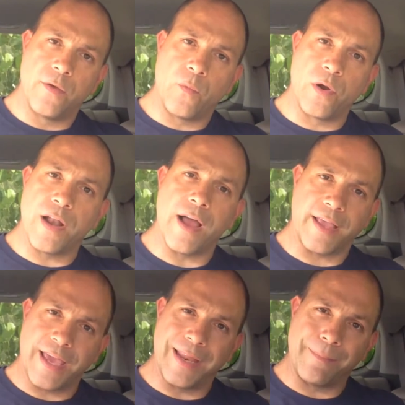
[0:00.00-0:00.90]
we're
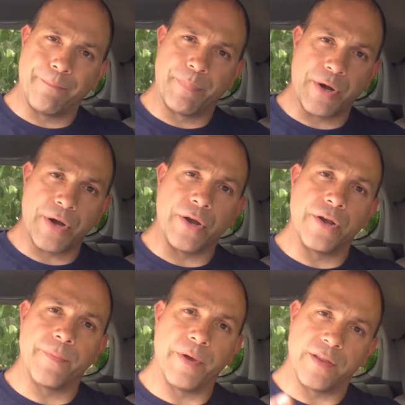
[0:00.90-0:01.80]
not getting
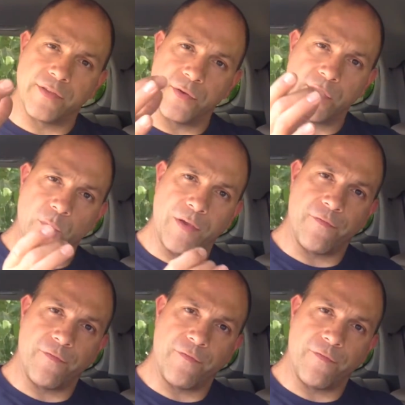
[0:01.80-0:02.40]
burned, but as soon as we